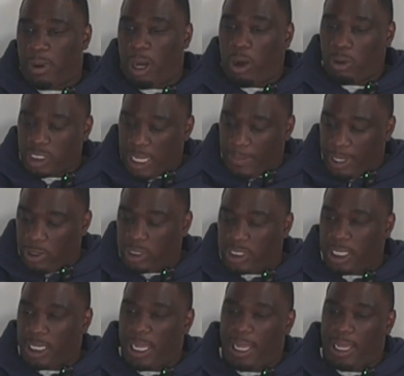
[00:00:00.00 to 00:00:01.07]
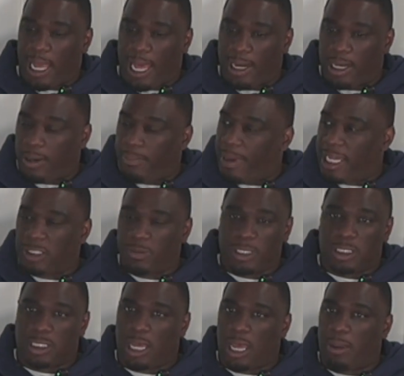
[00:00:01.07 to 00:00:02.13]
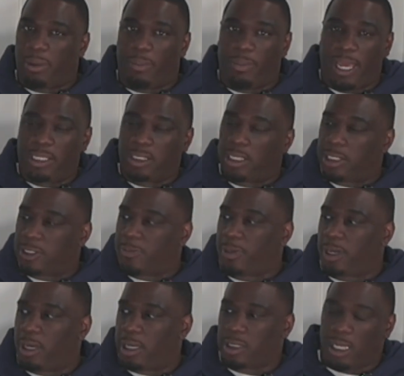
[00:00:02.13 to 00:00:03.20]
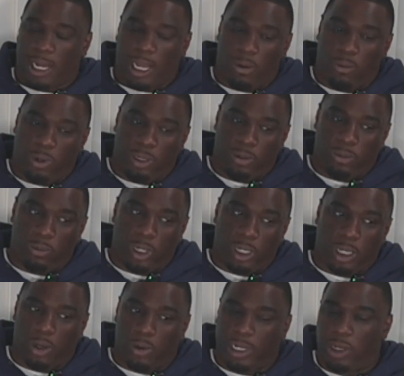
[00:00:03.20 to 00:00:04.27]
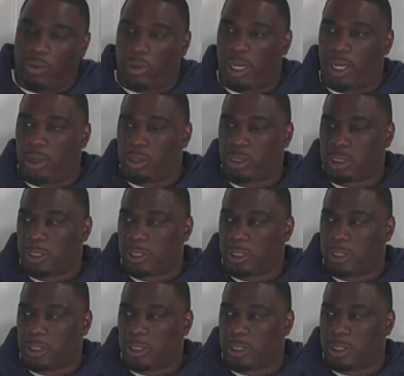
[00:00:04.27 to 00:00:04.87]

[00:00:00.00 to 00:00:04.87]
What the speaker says: my whole time at UCLA, I had an amazing time, amazing experience. Like I wouldn't want to go anywhere else.